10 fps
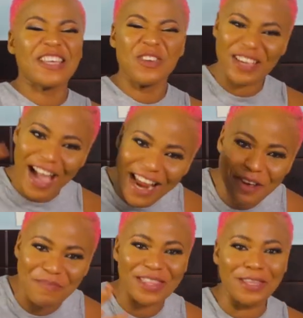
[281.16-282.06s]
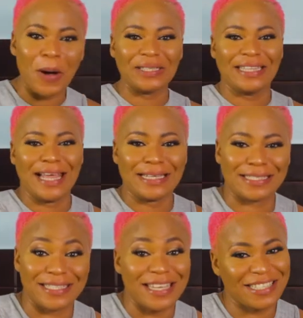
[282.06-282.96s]
you gotta be
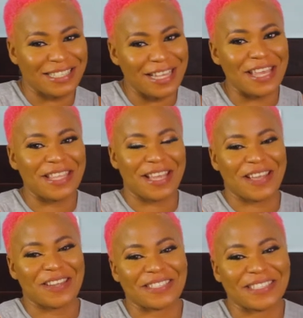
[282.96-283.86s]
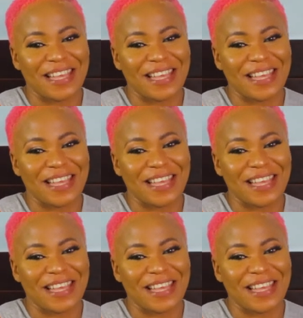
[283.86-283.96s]
dauntless, staying the curse.